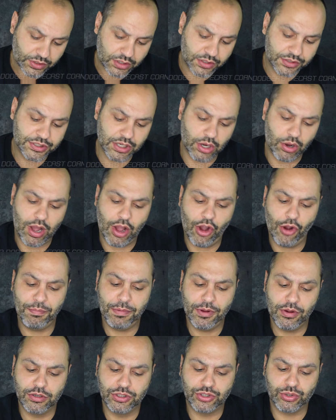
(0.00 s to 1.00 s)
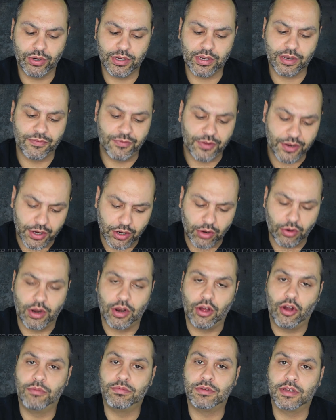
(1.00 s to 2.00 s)
So I hope you enjoyed this video,
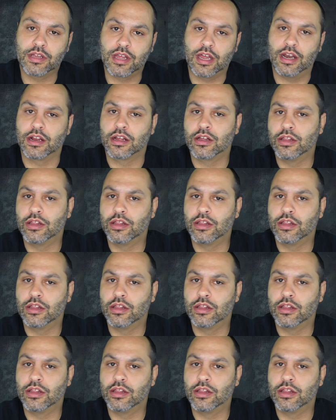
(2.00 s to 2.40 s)
and I hope this kind